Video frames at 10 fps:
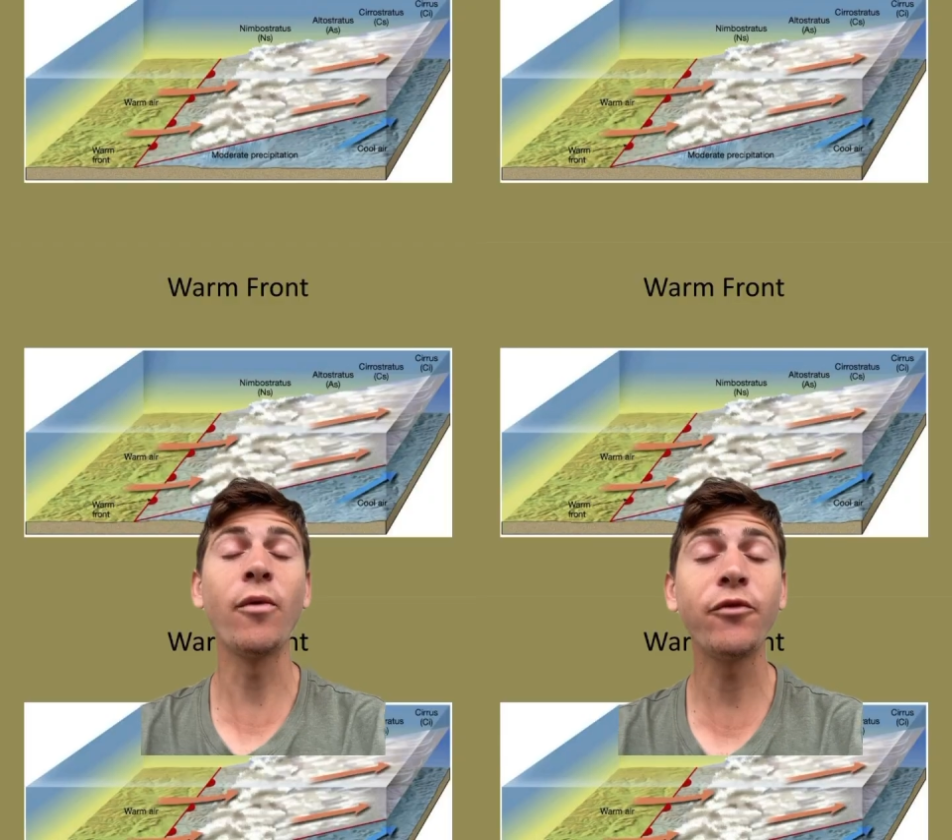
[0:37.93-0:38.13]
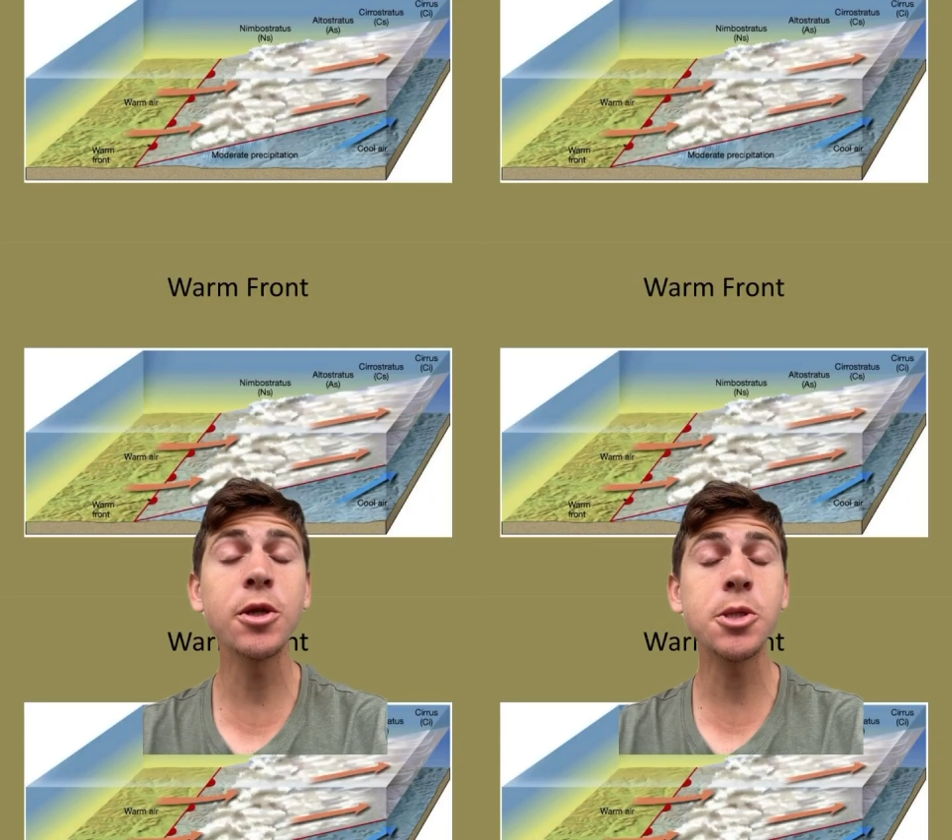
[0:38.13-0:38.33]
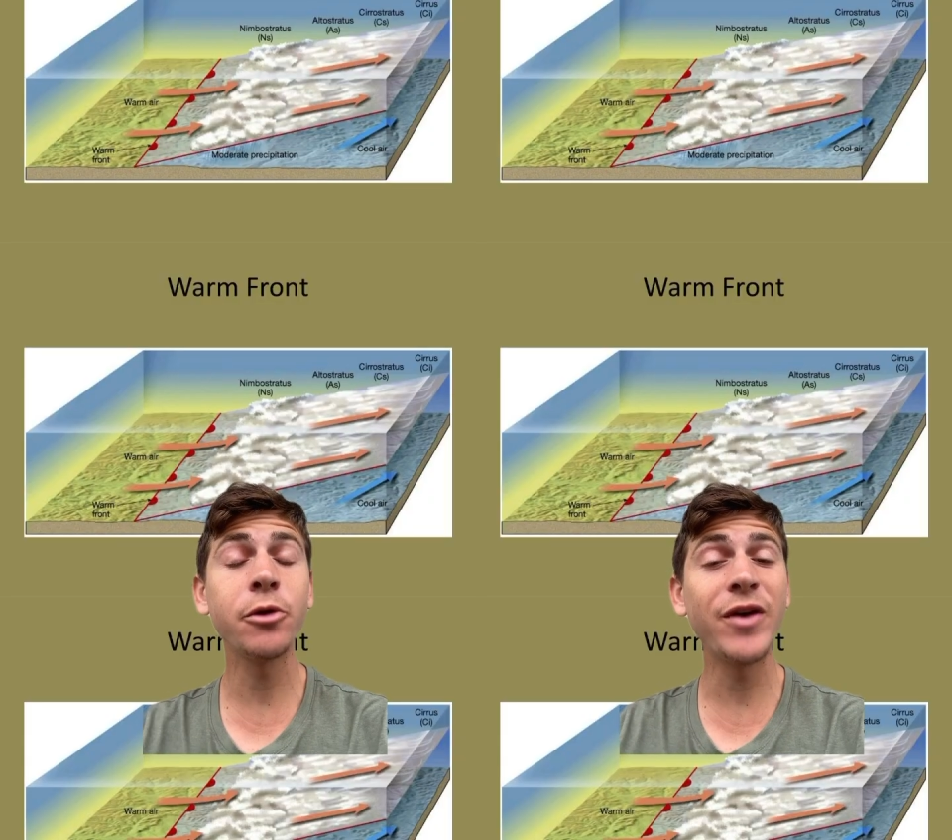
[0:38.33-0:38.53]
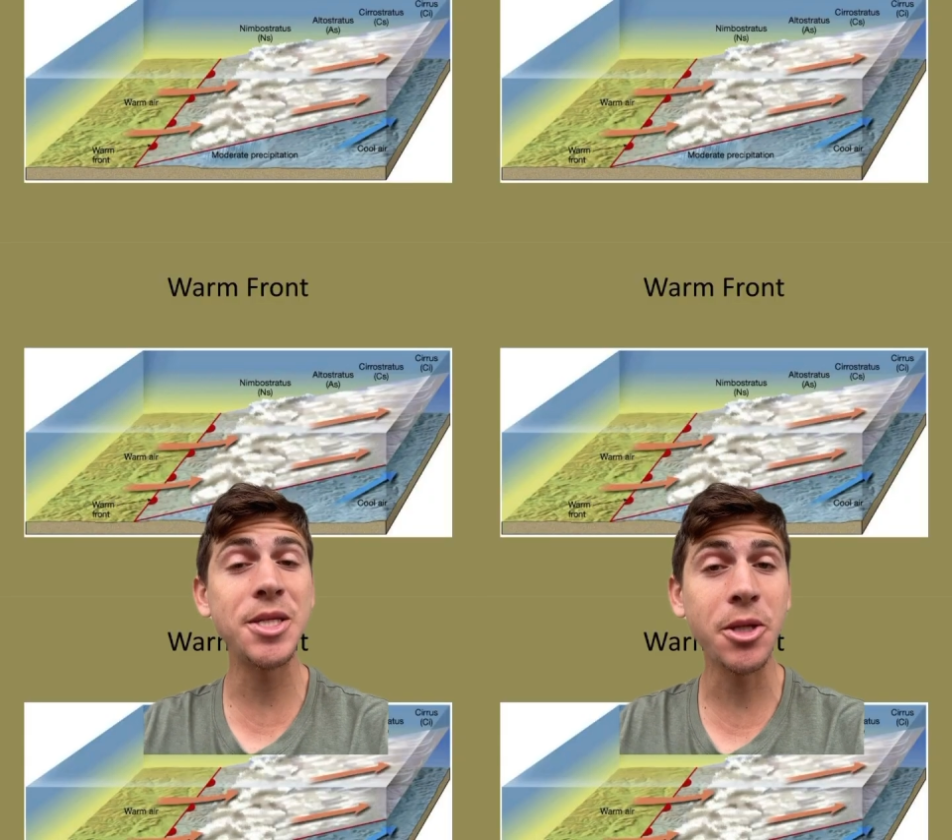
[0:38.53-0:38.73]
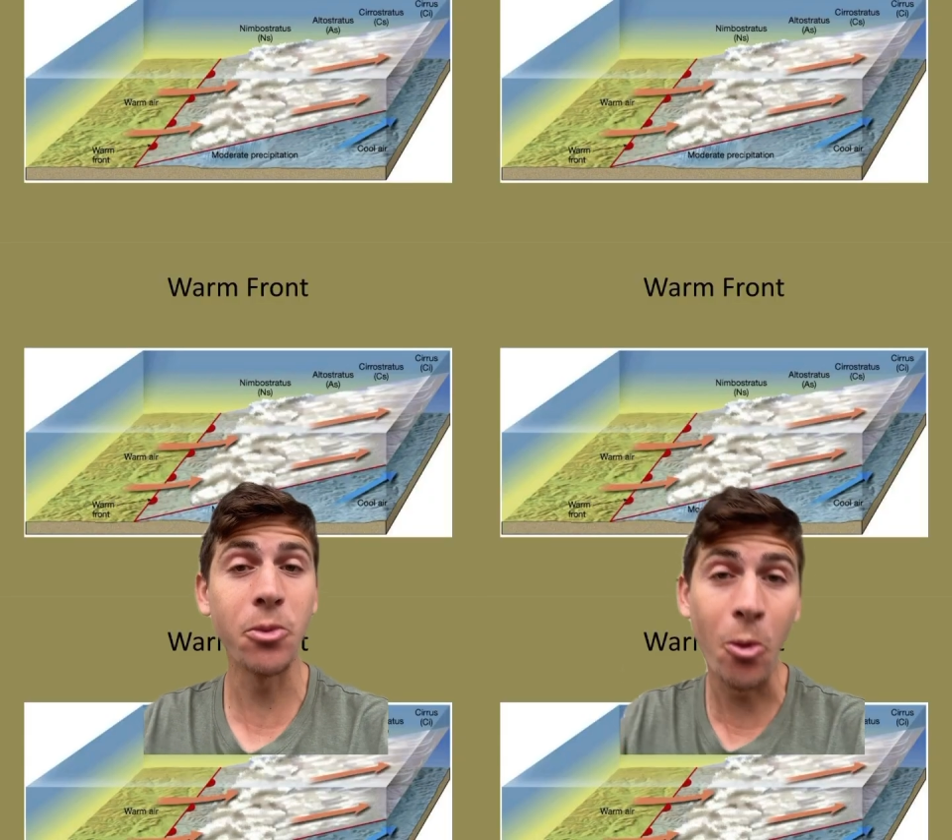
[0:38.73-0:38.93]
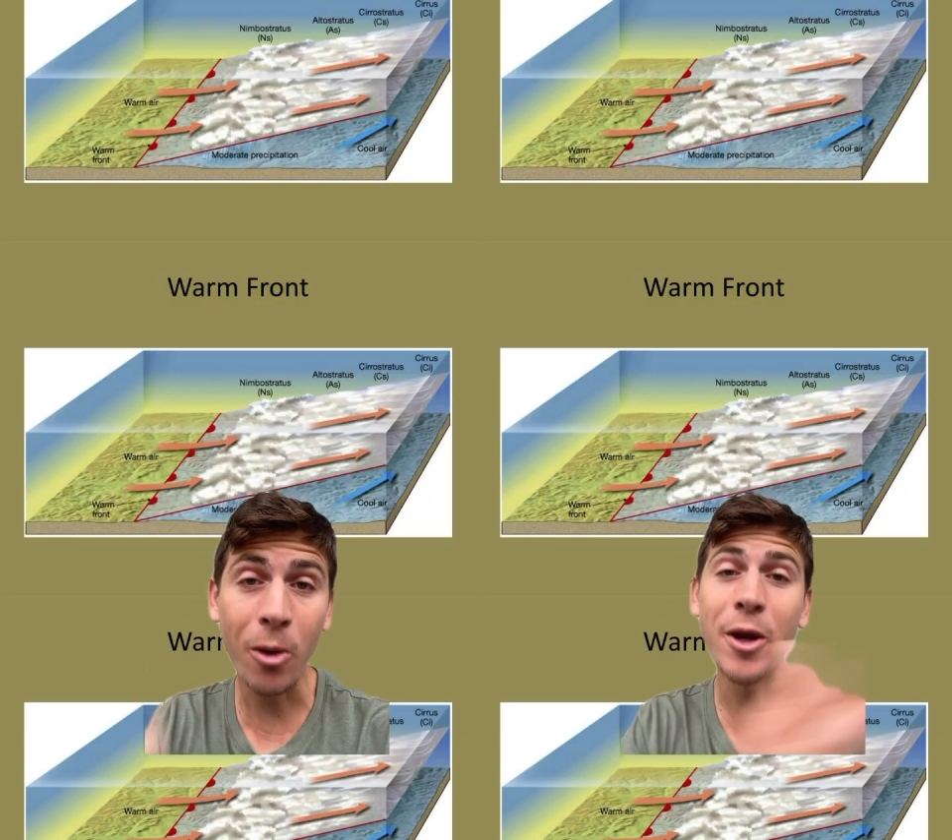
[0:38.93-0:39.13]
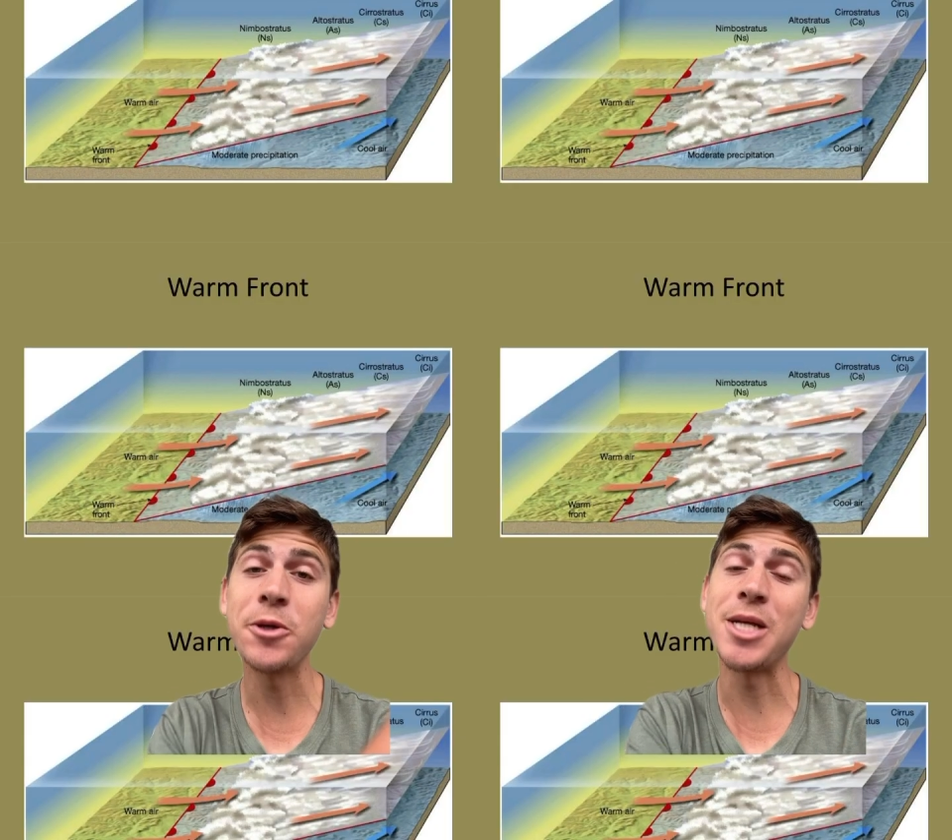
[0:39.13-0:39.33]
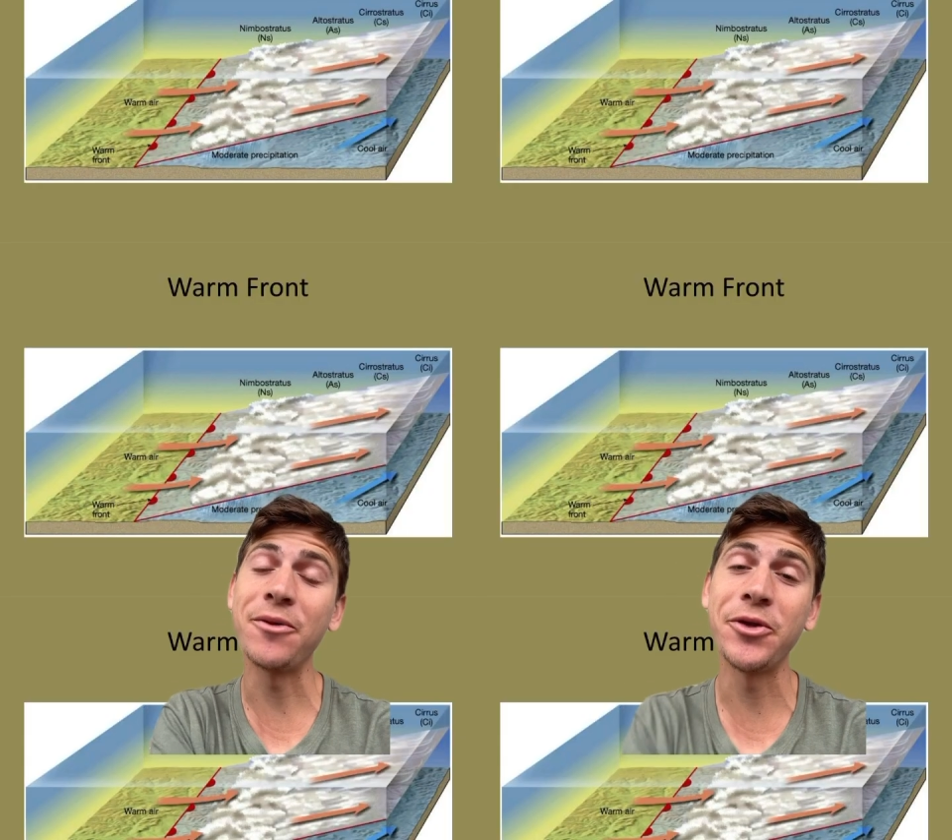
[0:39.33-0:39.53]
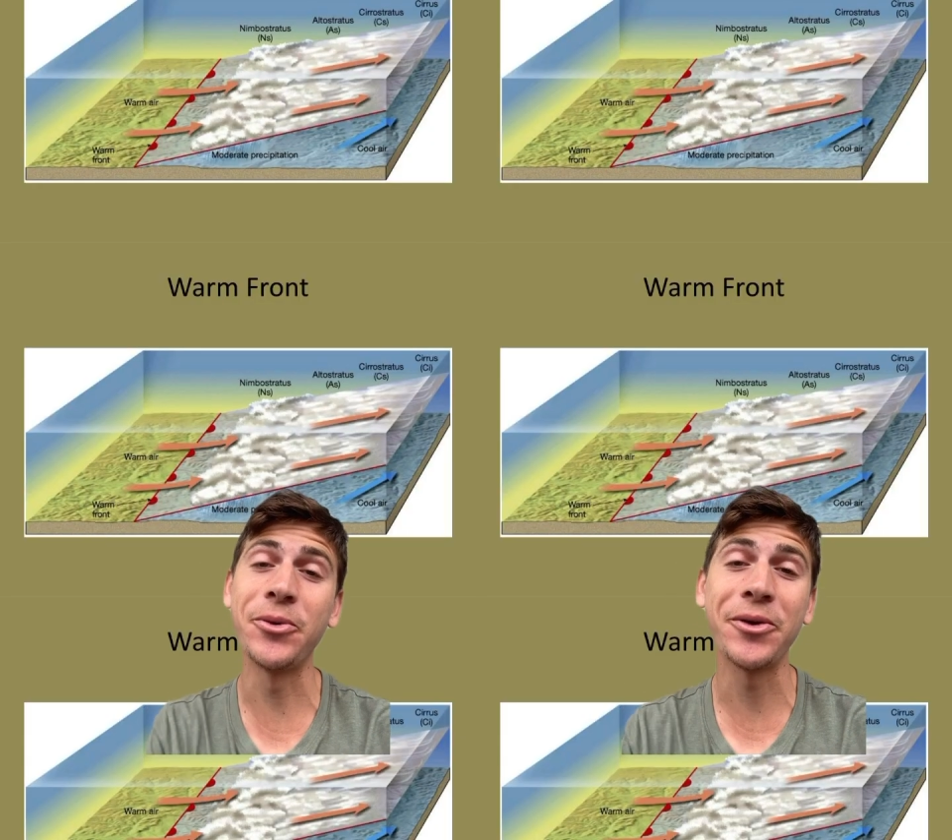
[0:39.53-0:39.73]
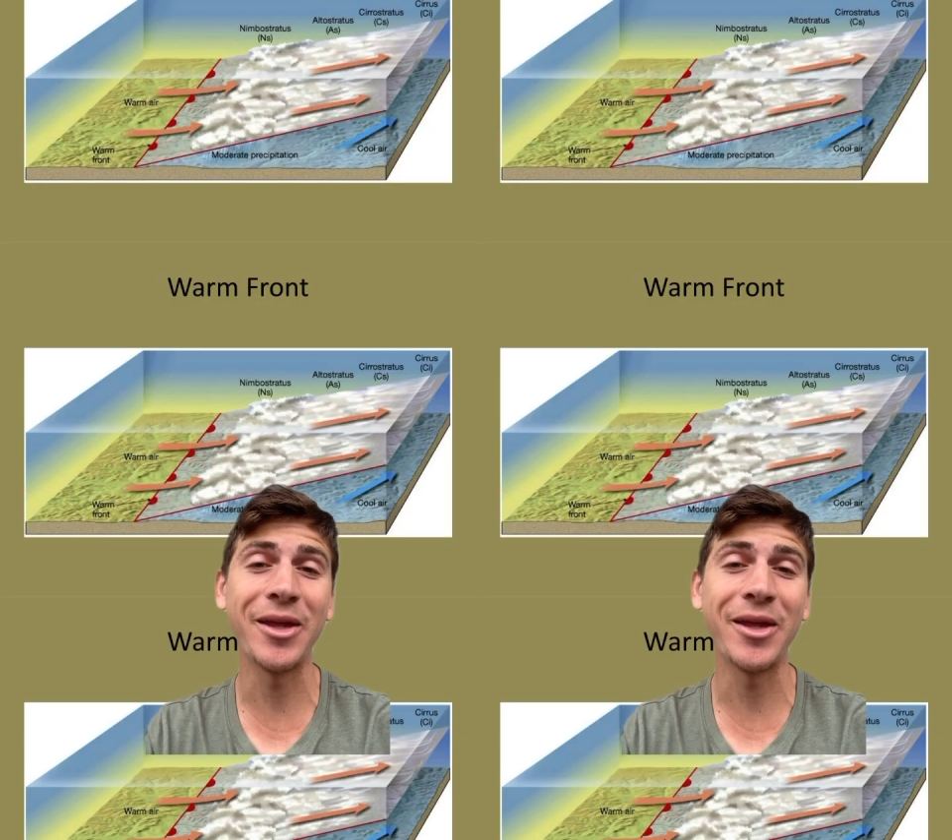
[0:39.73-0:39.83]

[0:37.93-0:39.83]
fronts are advancing warm air south to north,